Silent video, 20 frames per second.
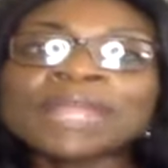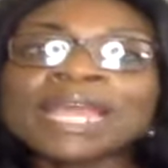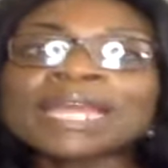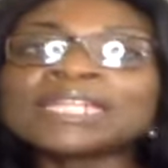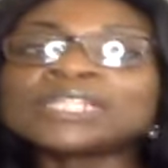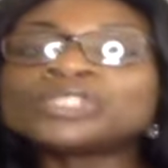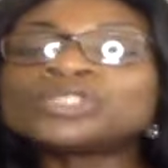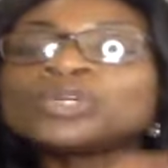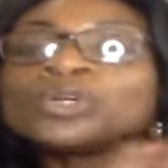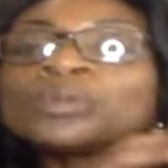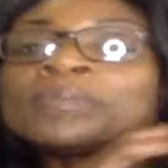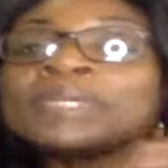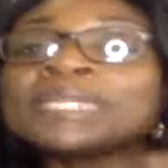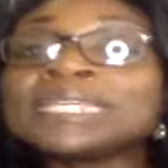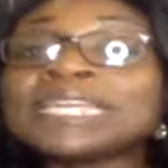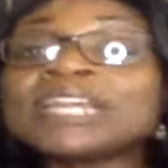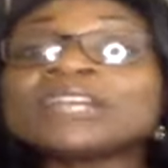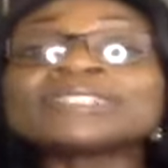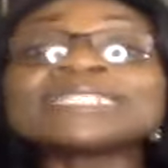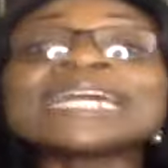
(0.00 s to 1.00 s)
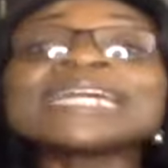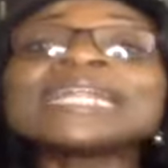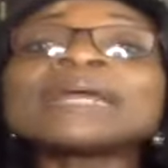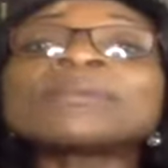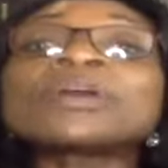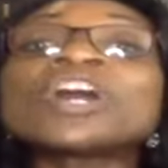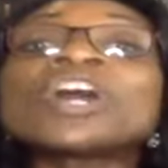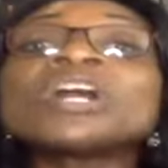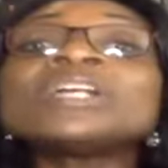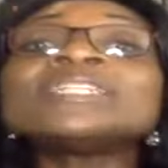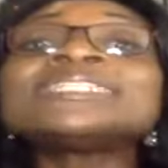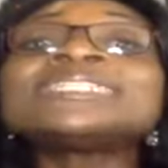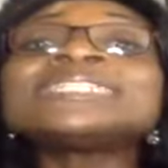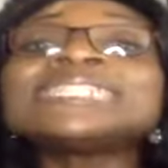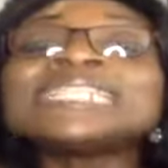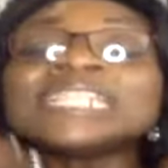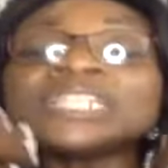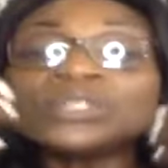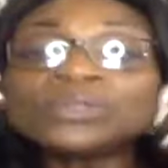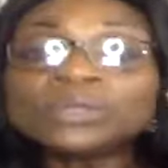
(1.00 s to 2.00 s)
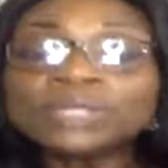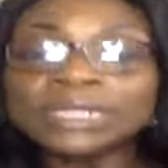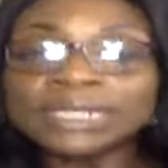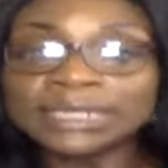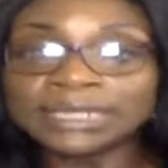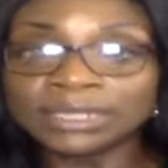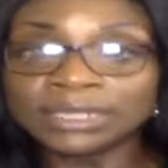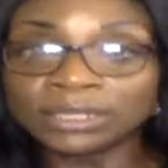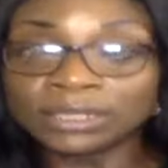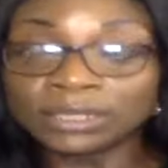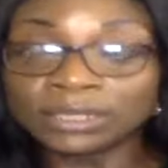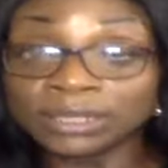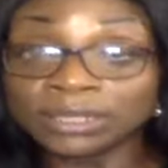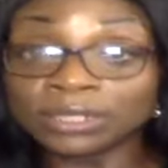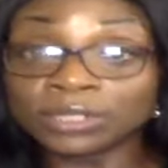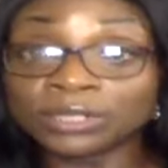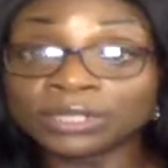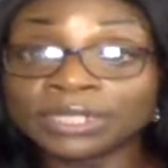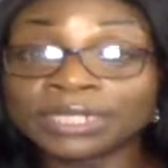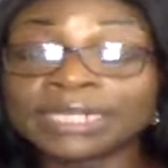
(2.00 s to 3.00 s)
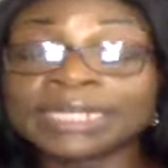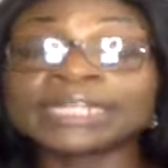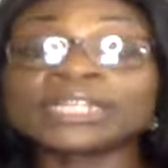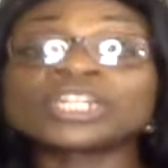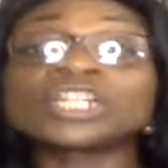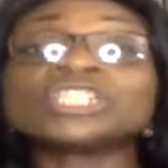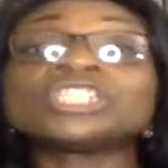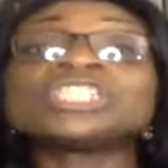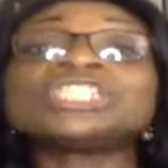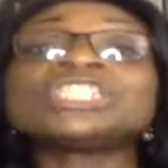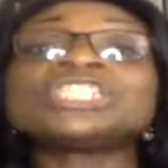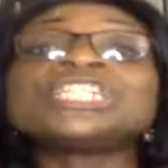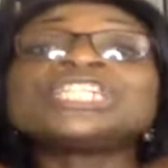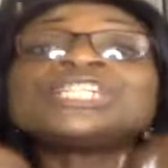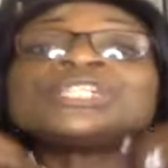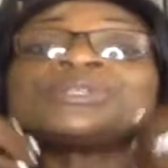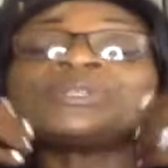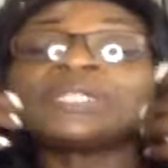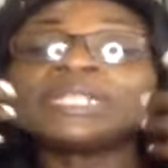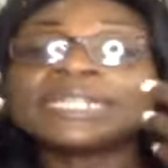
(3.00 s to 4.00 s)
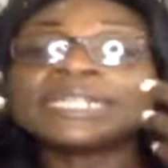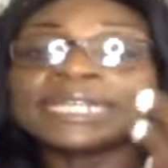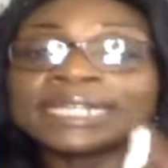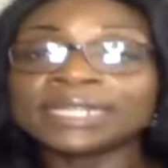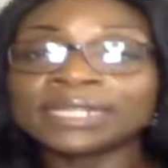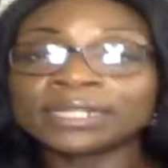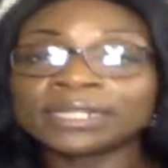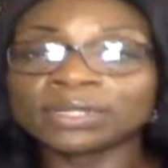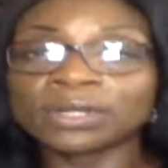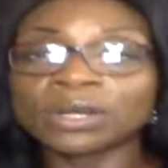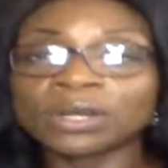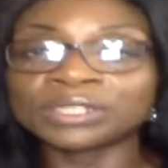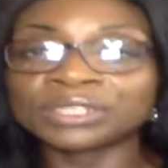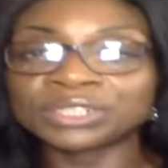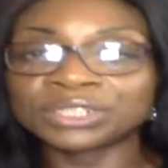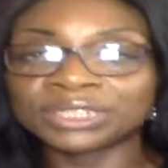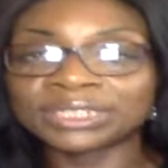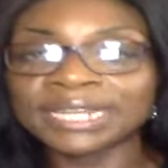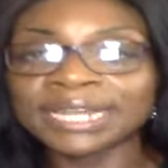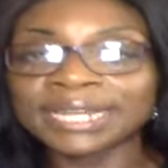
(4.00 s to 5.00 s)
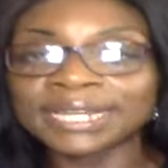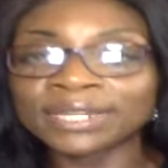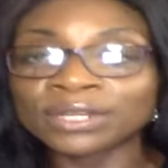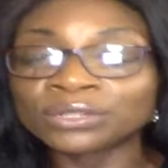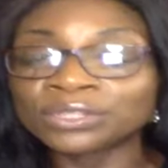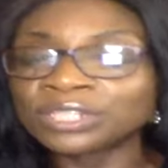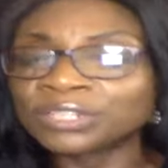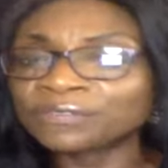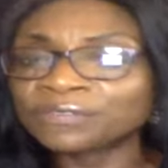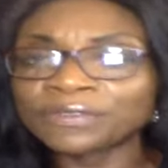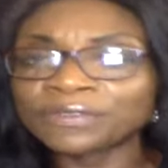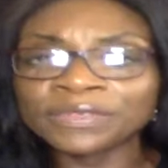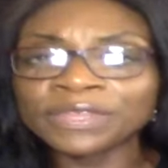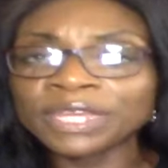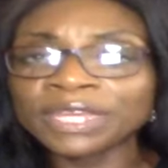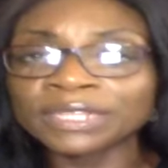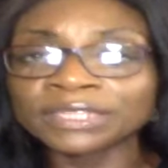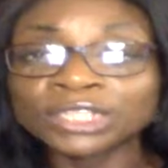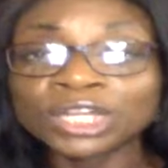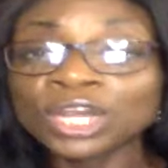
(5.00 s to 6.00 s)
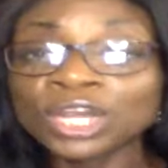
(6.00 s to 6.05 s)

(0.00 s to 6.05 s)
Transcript: and it took me years, and I'm continually learning and continually getting understanding on different things.